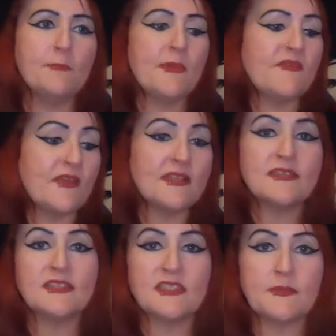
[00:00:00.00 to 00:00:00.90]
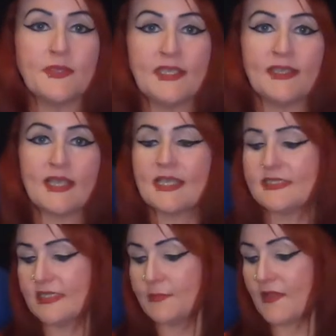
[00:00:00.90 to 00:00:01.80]
My fans disappeared,
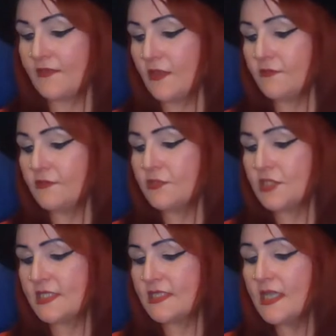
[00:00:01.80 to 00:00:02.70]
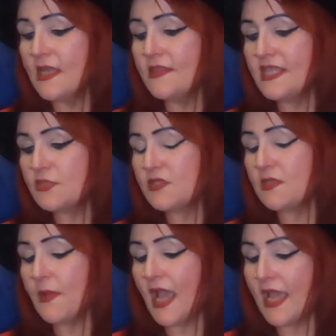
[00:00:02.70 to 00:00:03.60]
guys, and I'm having hot flushes. This was
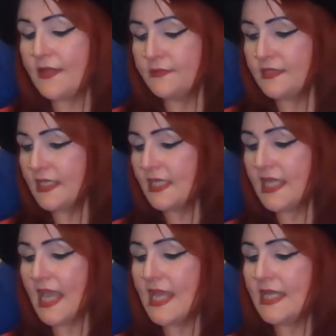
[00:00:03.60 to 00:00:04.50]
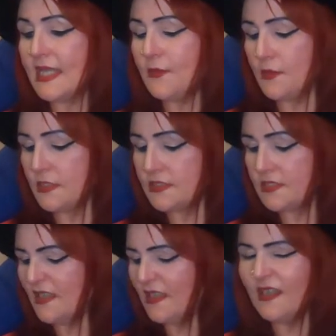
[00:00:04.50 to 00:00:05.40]
£1, and again it
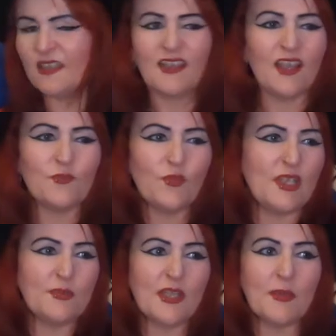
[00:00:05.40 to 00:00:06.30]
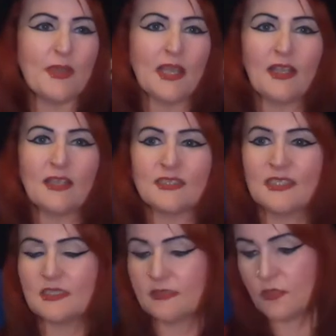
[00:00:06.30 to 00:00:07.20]
was, I can't read without my glasses.